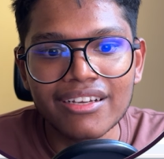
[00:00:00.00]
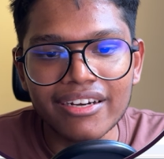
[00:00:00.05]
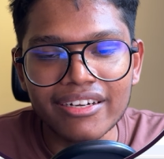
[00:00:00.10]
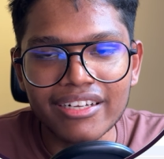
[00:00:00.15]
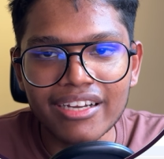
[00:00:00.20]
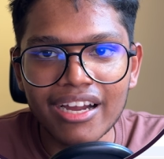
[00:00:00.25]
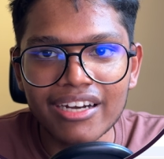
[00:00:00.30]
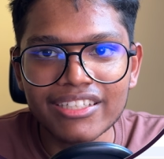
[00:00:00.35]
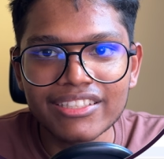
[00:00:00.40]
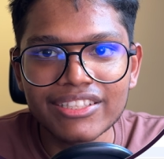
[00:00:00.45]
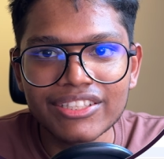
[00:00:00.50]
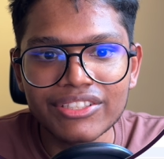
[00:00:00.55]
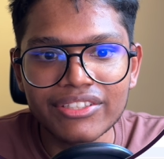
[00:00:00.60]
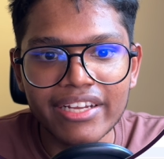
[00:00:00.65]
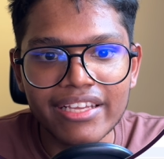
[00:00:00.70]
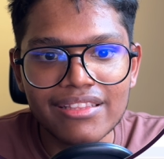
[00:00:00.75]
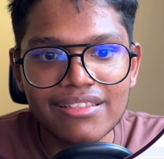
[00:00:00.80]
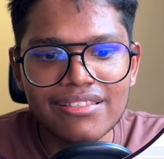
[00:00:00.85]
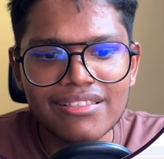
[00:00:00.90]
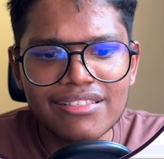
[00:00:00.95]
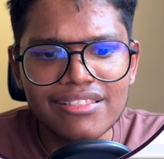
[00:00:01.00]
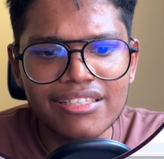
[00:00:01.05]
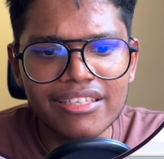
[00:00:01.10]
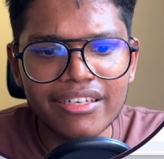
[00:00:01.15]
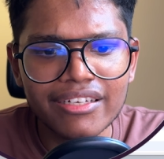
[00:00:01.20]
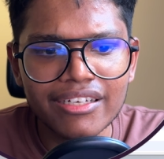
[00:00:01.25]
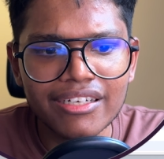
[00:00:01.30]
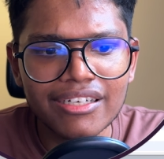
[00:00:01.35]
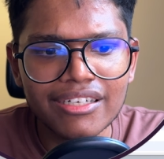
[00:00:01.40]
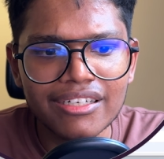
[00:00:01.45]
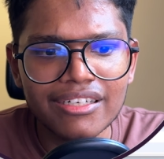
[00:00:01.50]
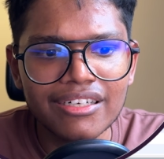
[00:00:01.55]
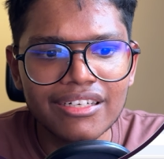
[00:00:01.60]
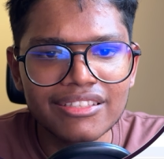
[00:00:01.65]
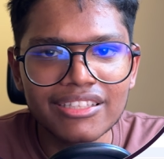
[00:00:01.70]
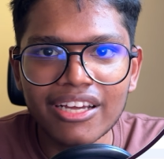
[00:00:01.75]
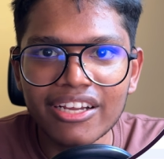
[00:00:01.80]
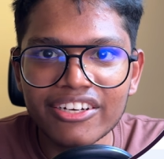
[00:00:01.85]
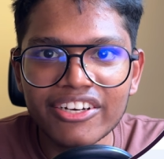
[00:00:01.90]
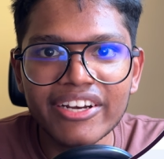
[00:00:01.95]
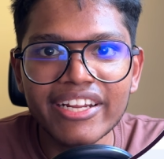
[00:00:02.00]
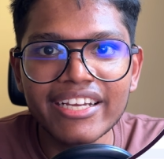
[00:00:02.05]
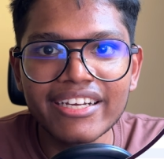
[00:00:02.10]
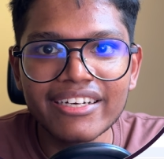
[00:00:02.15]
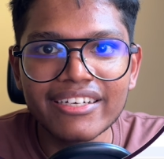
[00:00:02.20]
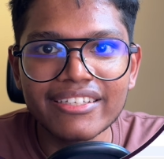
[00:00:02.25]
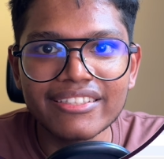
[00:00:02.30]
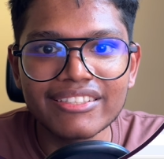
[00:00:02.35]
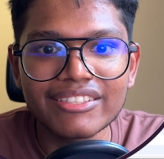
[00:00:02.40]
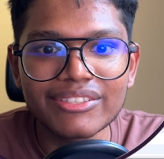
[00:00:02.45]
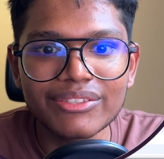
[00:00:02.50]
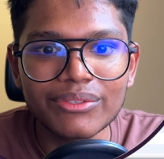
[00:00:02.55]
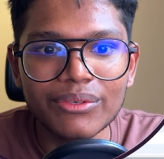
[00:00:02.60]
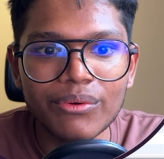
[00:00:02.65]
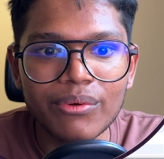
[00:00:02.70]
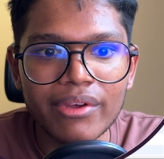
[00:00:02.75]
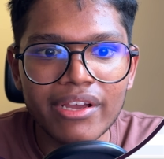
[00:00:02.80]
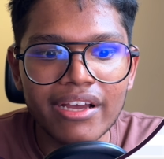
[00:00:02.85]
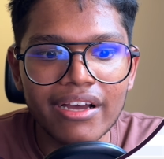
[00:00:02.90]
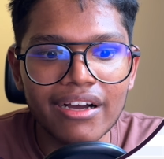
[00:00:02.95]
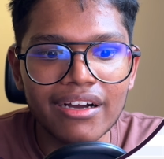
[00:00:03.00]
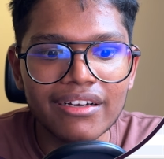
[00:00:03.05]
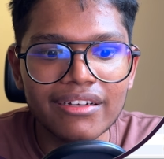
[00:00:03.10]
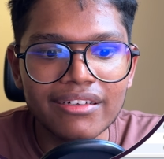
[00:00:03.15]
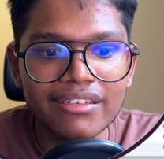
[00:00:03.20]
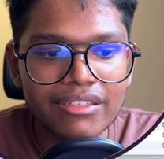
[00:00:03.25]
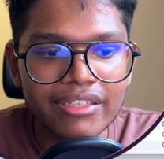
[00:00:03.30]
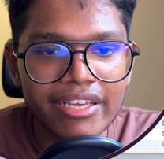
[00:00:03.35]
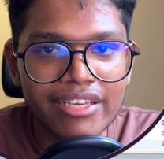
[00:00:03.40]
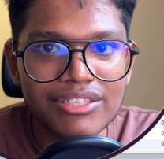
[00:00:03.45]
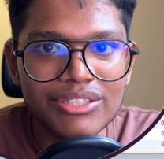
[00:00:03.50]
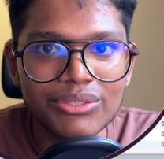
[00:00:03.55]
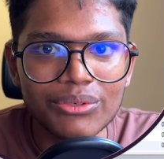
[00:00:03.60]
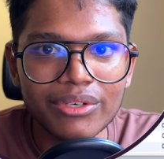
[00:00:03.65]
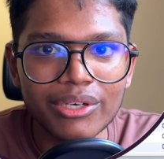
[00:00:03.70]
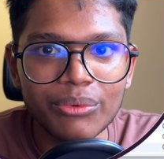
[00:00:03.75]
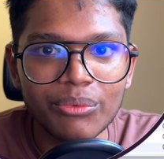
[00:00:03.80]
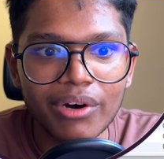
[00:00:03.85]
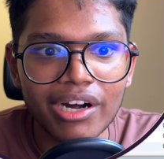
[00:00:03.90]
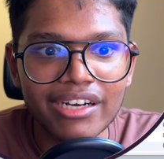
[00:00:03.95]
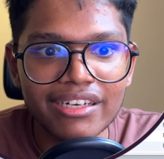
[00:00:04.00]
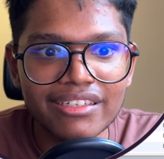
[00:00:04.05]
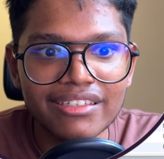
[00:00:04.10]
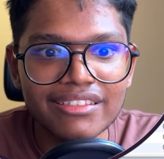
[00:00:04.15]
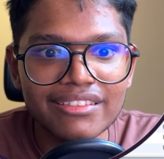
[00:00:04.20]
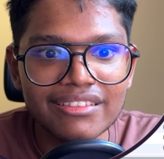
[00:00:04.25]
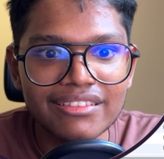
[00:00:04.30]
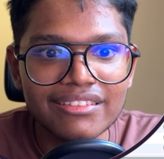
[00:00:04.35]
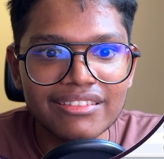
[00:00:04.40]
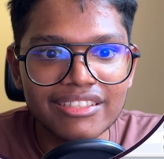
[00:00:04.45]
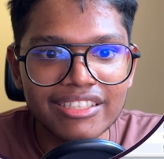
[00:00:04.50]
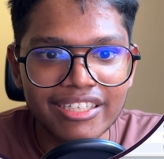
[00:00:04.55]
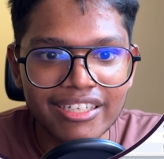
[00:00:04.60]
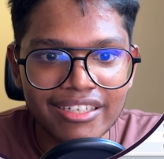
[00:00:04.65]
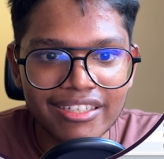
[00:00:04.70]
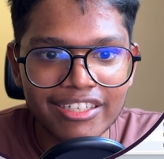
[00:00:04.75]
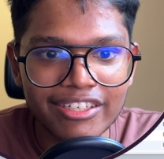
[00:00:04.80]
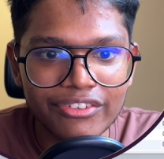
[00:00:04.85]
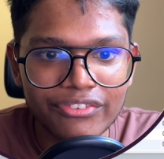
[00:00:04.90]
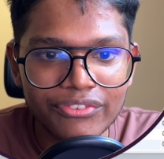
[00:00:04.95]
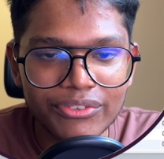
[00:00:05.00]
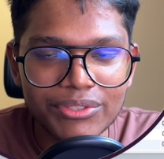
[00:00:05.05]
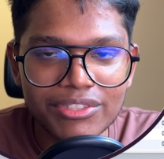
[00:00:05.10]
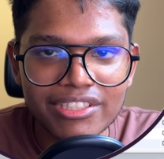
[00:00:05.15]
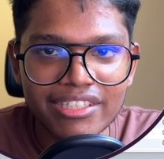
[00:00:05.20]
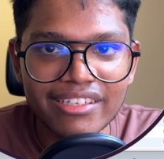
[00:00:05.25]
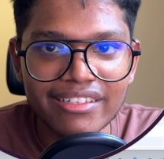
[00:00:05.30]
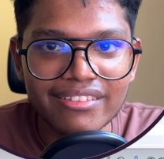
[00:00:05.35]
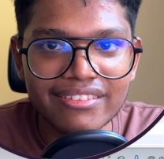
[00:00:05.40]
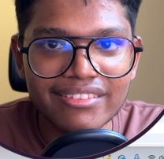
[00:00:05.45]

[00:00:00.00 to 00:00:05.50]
concurrent threads in a thundering herd where there's only one ticket left to sell.